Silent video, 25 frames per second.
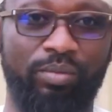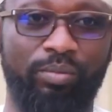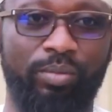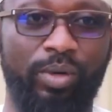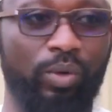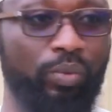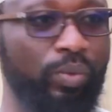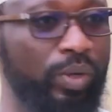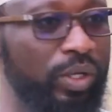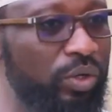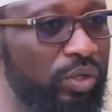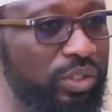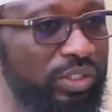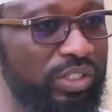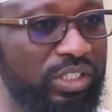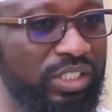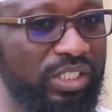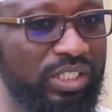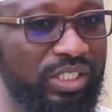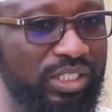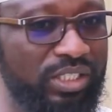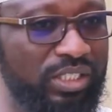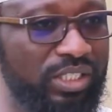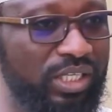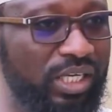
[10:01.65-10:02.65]
But we don't see
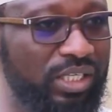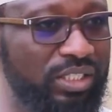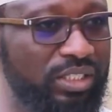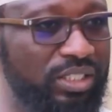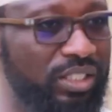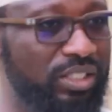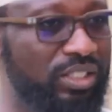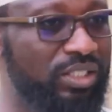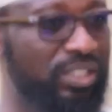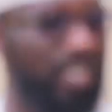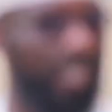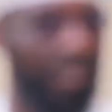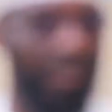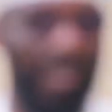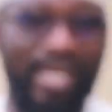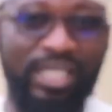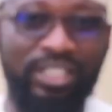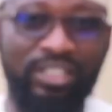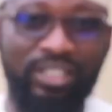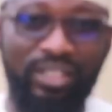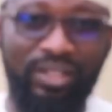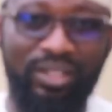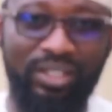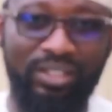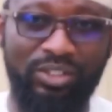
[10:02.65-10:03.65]
these angels. They
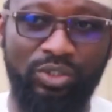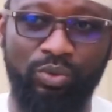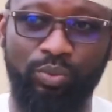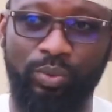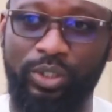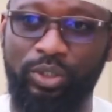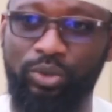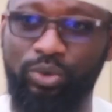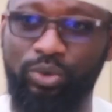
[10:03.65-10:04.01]
write the things we